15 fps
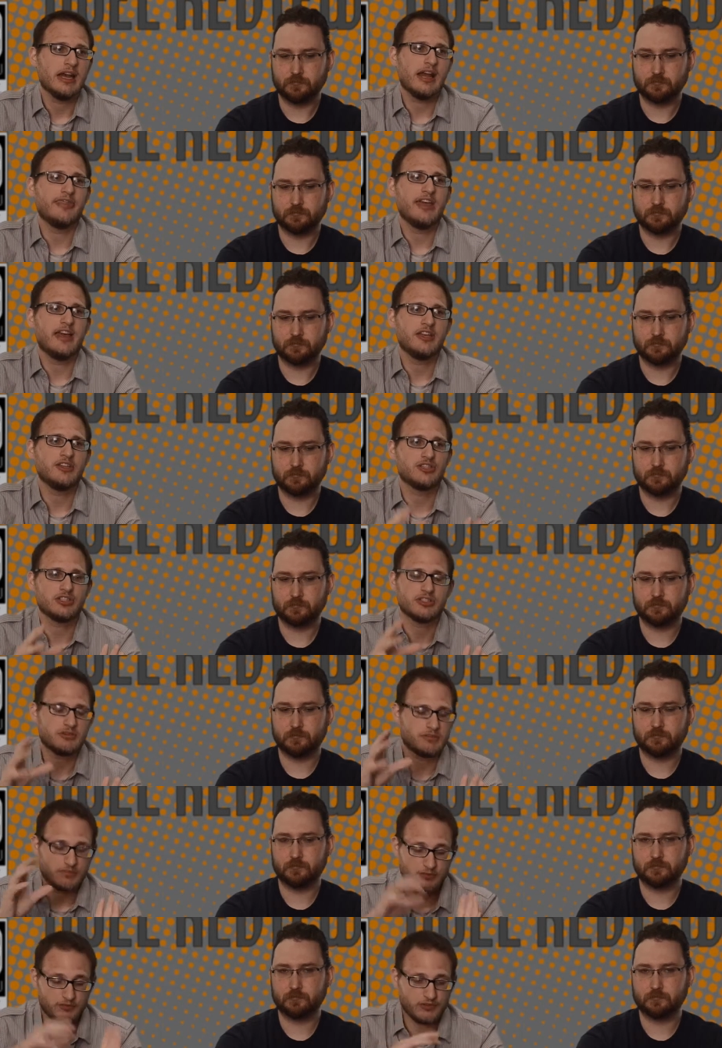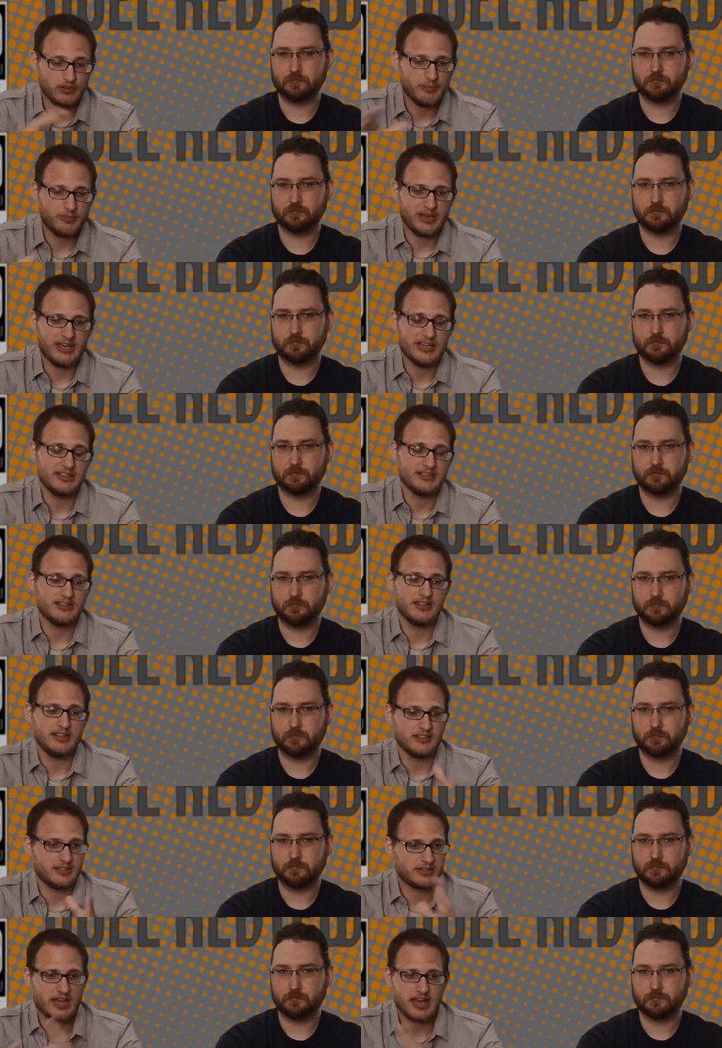Speaker 1: and then just flipping it into
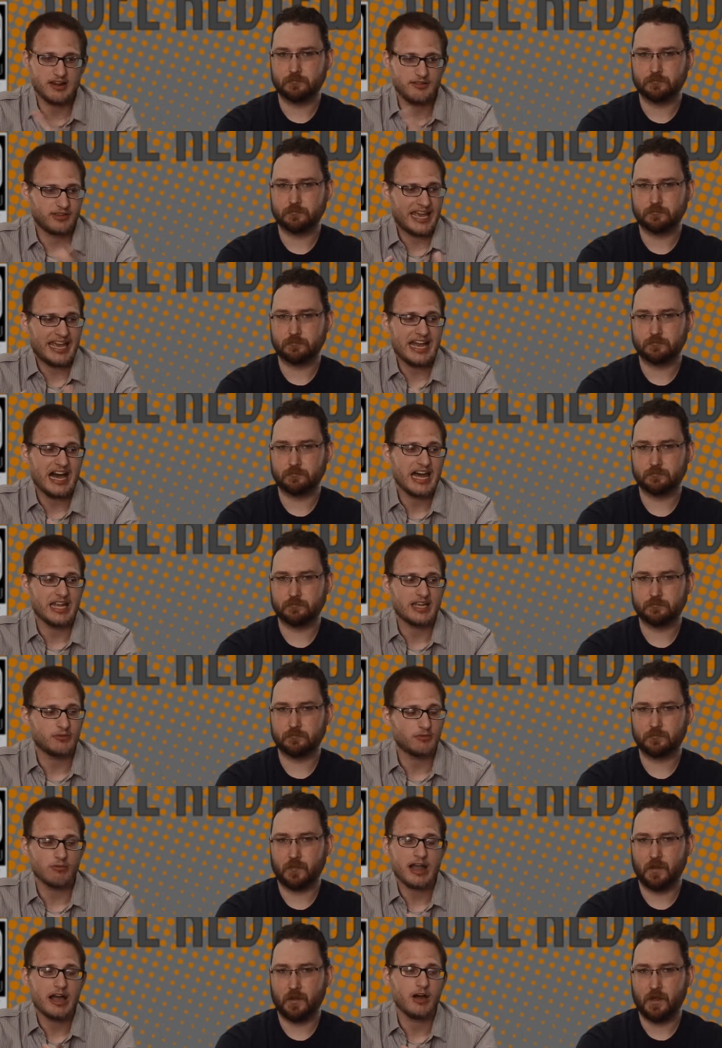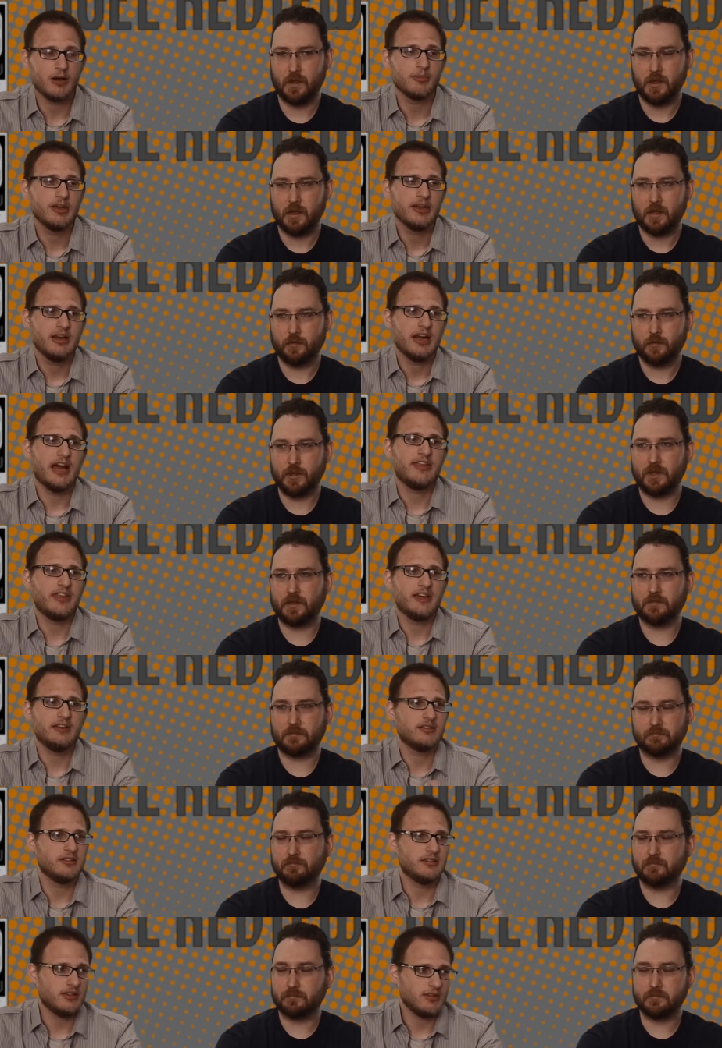this kind of chaotic realm, well, and
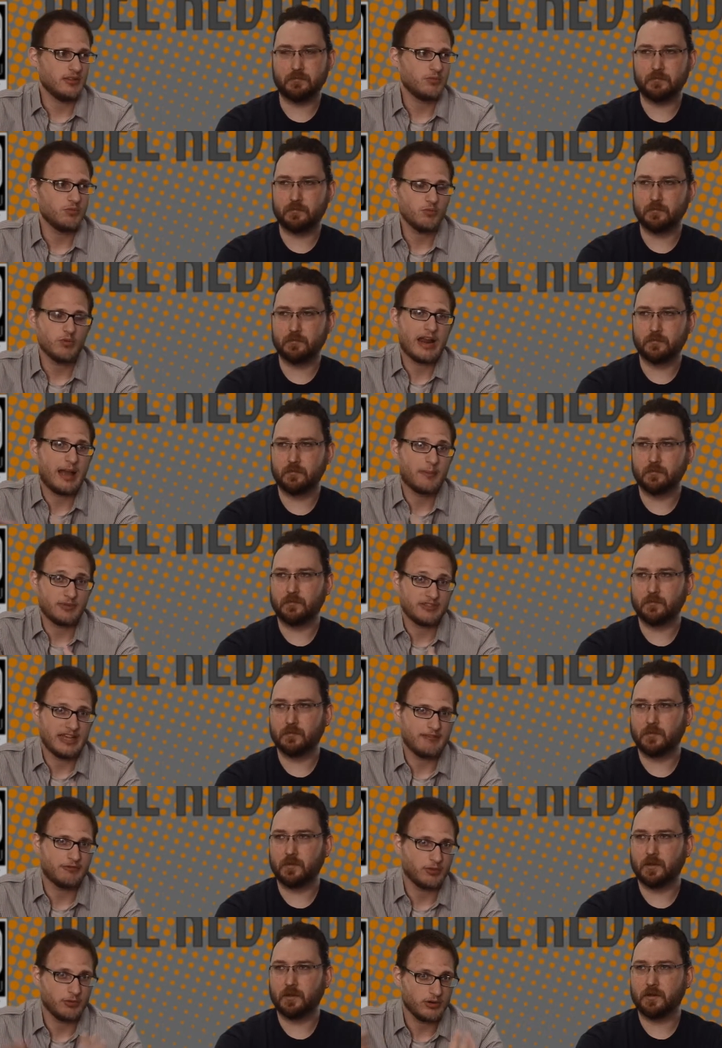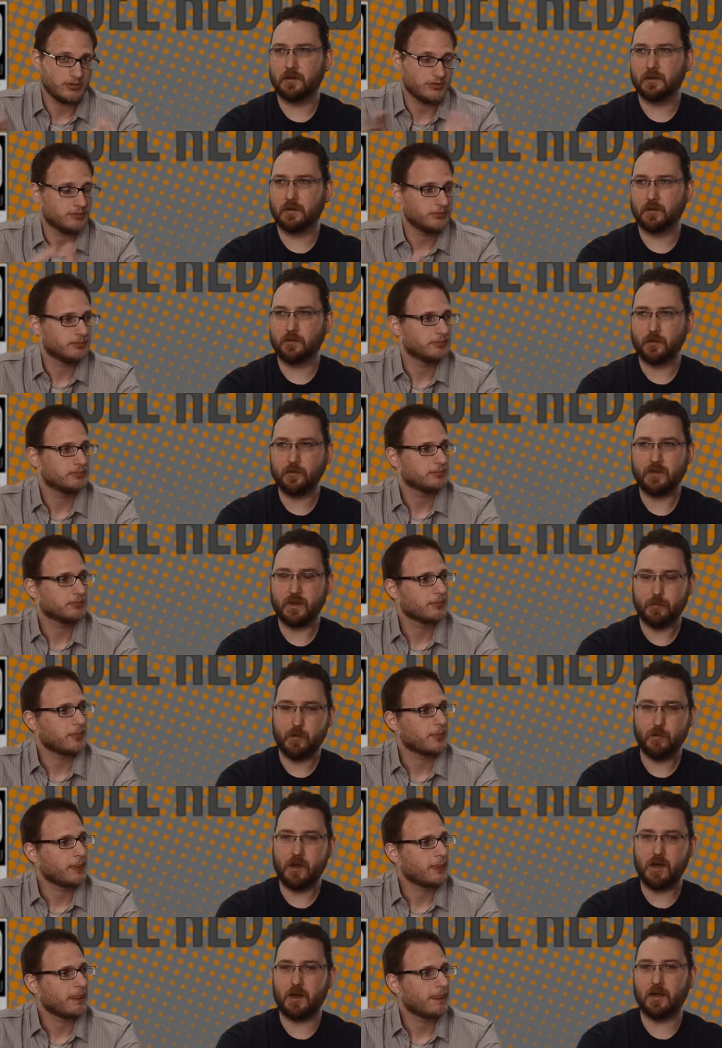then what happens afterward.
Speaker 2: You know, don't take
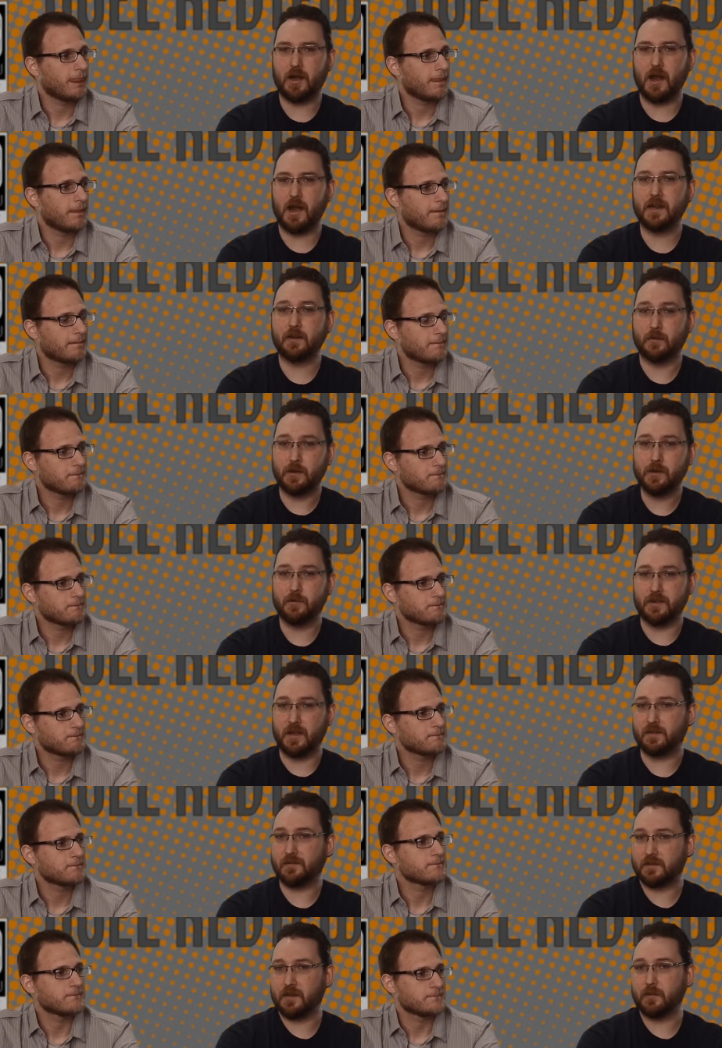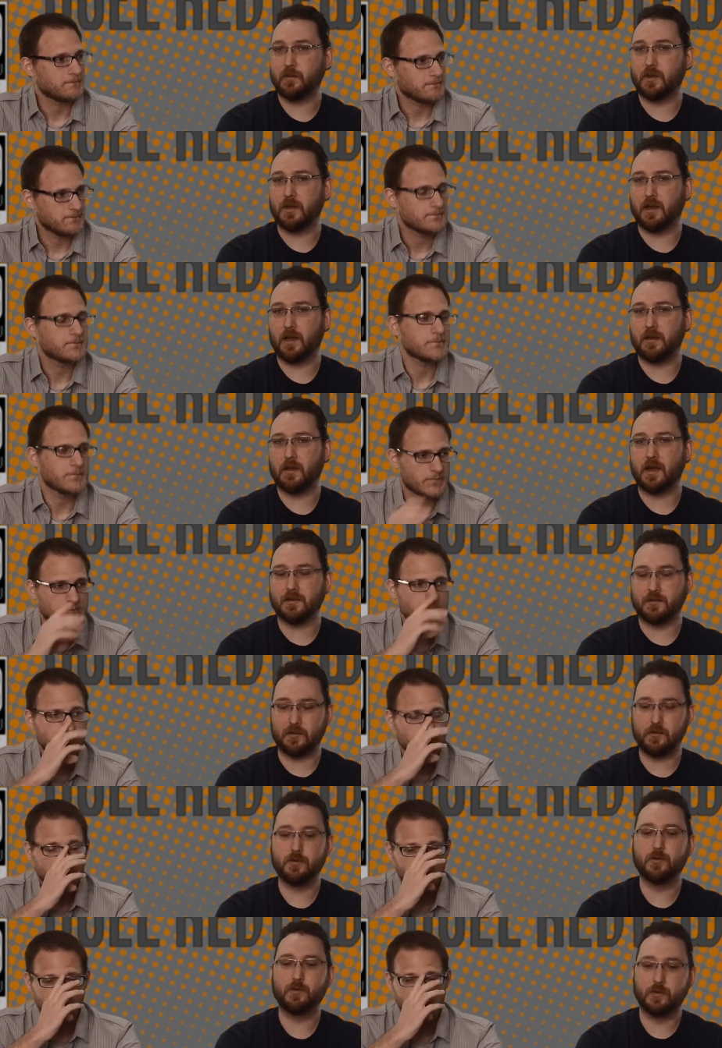me wrong. I agree with that statement. I, I
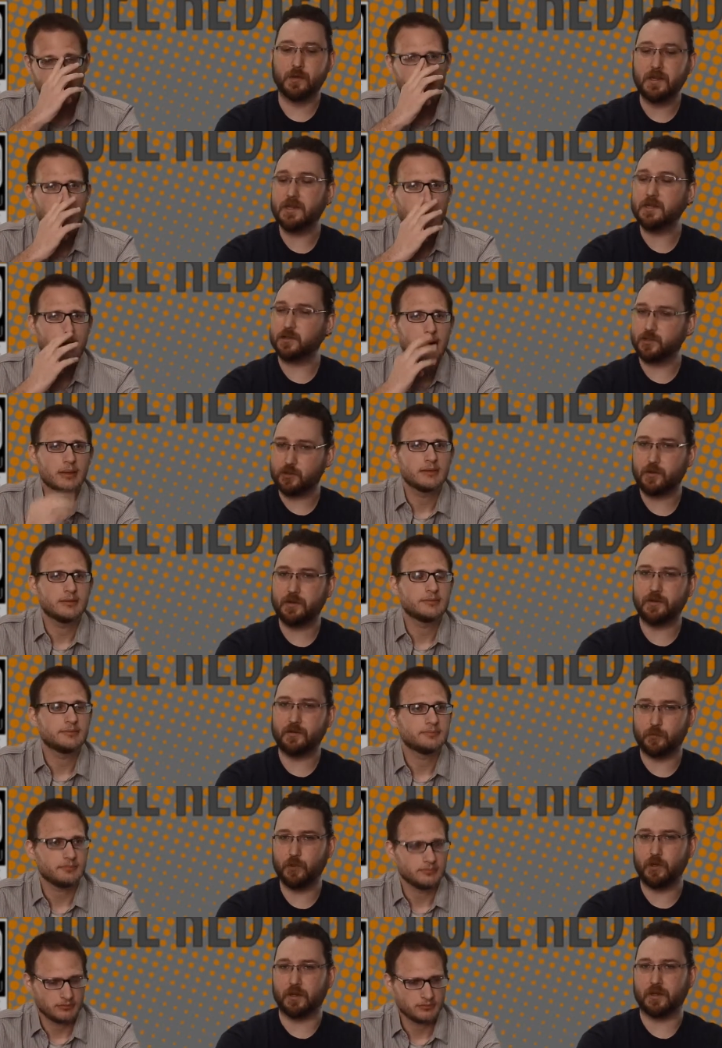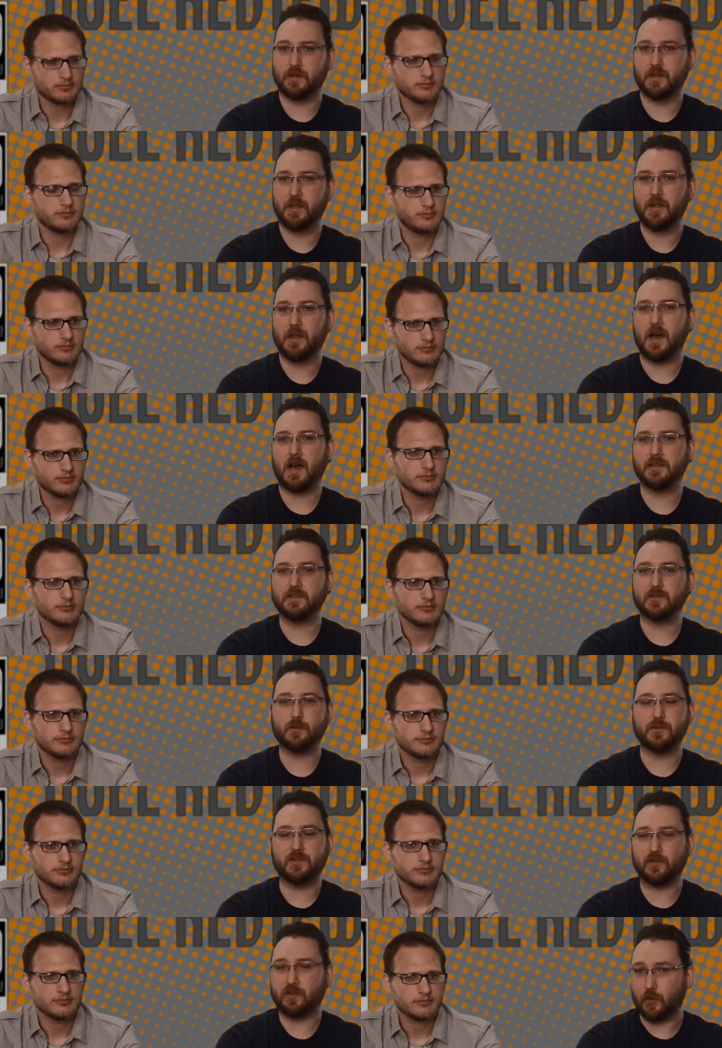do really enjoy this book. I just
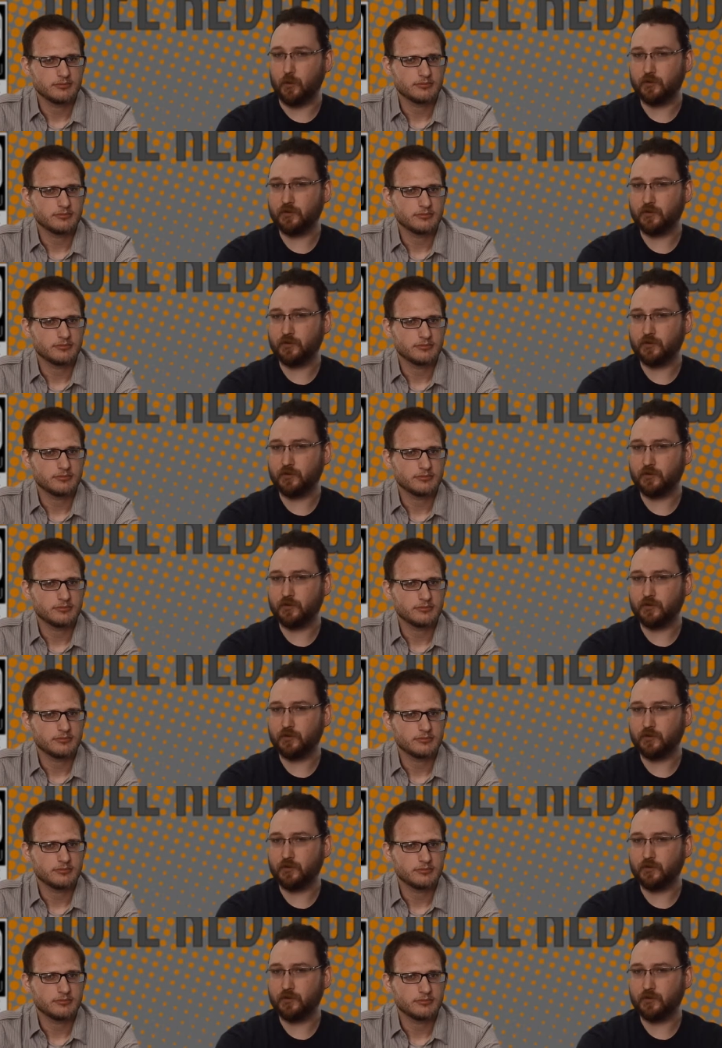was so